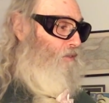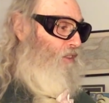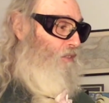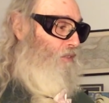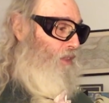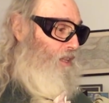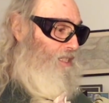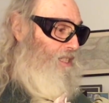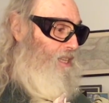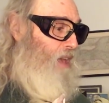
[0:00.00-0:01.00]
fifth and the
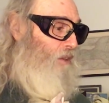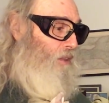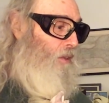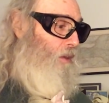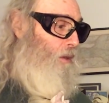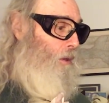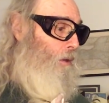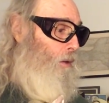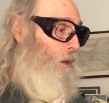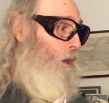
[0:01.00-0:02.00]
seventh,
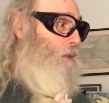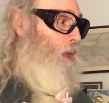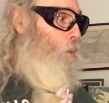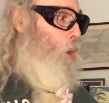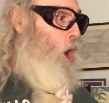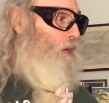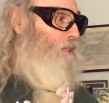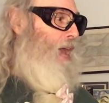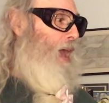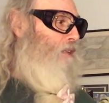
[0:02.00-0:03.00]
then walk it
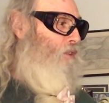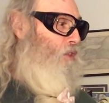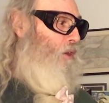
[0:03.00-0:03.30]
down,